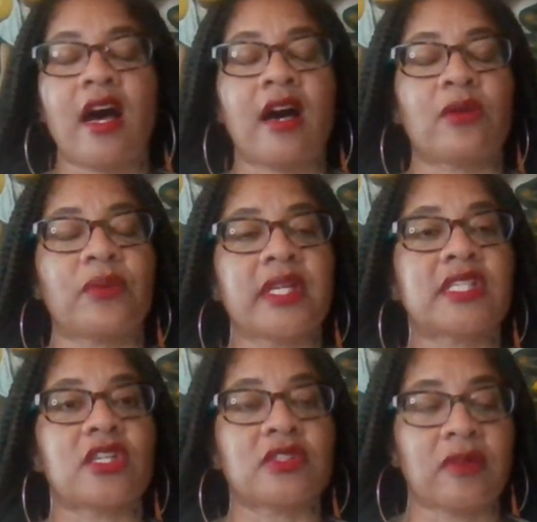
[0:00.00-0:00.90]
uh,
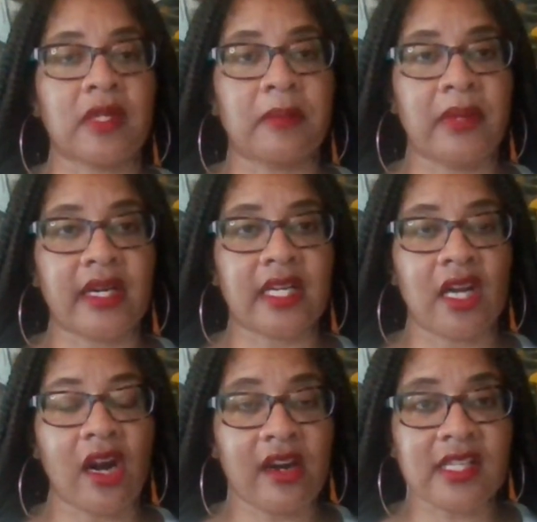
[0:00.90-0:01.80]
research from the
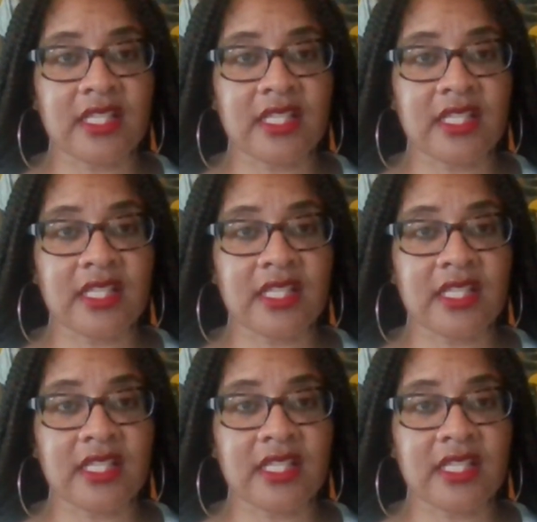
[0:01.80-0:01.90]
American Heart